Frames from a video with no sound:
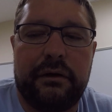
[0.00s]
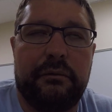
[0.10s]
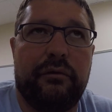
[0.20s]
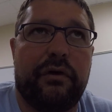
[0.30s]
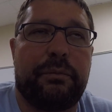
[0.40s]

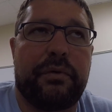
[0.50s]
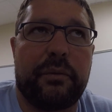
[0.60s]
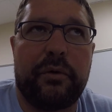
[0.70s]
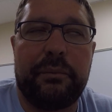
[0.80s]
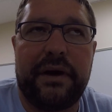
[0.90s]
With
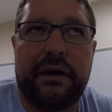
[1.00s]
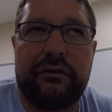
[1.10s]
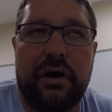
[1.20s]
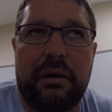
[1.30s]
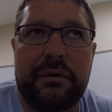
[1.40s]
purple being
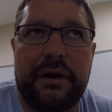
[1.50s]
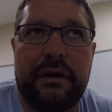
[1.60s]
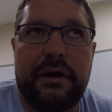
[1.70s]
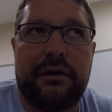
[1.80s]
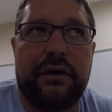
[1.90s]

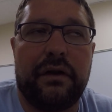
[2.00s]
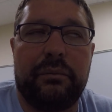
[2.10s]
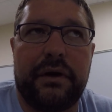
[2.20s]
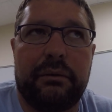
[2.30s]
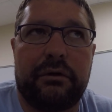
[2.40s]
dominant and yellow
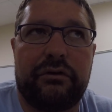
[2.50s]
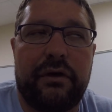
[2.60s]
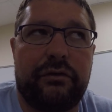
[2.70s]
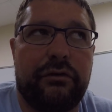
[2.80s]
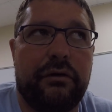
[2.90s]
being
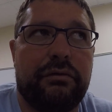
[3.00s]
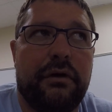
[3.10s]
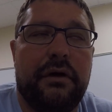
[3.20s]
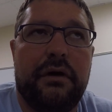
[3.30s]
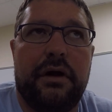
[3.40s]
recessive,
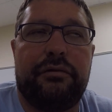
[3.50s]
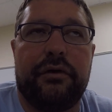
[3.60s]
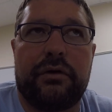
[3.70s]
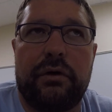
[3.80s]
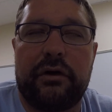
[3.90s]
if you
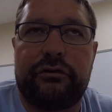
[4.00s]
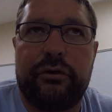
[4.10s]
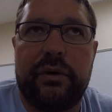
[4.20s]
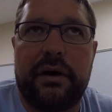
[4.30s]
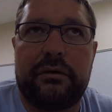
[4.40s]
cross
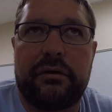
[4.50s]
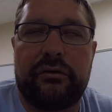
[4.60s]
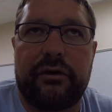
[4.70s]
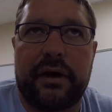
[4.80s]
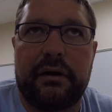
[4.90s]
two
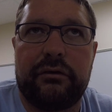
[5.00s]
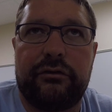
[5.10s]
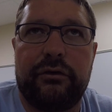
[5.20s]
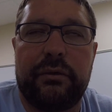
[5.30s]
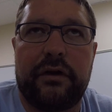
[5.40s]

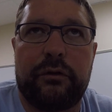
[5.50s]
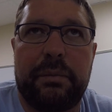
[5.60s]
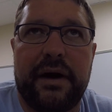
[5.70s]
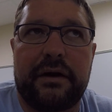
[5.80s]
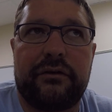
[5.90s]
heterozygotes, you would
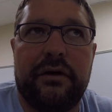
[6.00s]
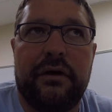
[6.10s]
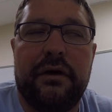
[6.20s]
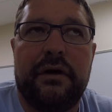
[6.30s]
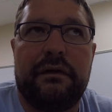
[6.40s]
expect
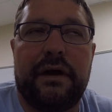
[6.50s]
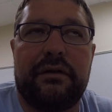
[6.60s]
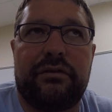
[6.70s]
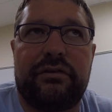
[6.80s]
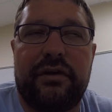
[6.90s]
that
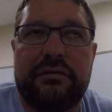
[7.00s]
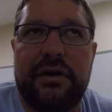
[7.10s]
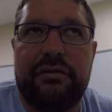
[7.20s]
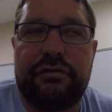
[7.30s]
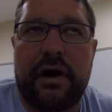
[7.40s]

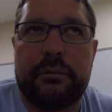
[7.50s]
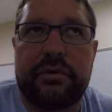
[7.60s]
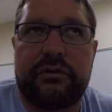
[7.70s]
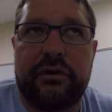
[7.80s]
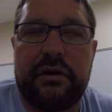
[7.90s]

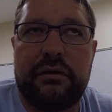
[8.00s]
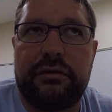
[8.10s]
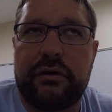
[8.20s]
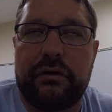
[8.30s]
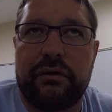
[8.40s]
75% of
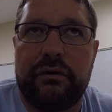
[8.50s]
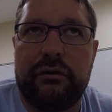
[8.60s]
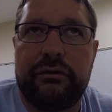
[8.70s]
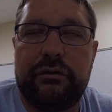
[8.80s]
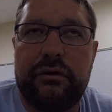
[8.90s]
your
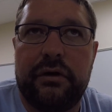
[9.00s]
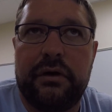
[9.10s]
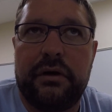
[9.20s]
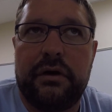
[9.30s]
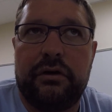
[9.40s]
kernels
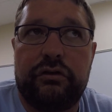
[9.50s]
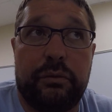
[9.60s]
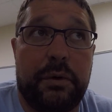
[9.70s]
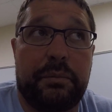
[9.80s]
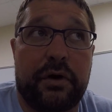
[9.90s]
should
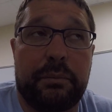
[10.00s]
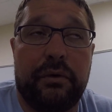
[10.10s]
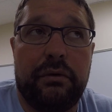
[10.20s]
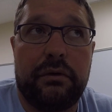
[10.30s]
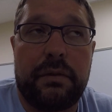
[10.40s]
be
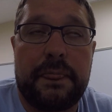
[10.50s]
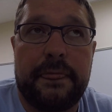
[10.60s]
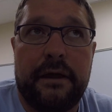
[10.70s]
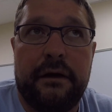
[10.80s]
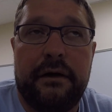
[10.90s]
purple
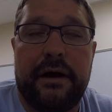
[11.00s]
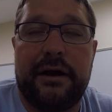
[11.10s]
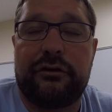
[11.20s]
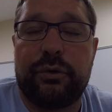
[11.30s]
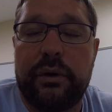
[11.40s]

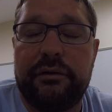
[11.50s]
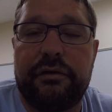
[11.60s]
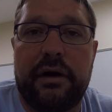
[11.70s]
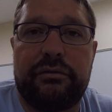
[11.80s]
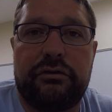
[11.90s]
and
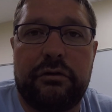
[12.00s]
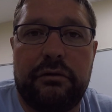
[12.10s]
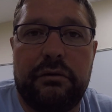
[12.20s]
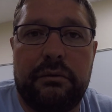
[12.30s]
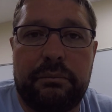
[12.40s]

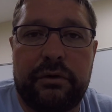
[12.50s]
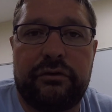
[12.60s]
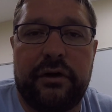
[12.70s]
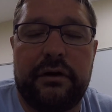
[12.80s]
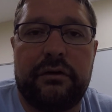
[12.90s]

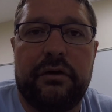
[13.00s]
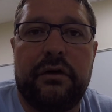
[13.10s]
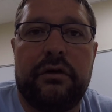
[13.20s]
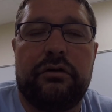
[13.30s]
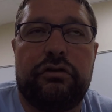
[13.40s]
25%
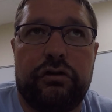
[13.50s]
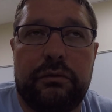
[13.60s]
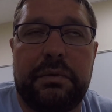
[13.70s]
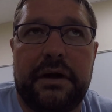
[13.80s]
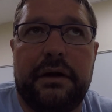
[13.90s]

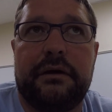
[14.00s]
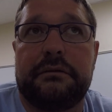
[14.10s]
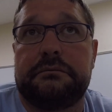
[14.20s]
should be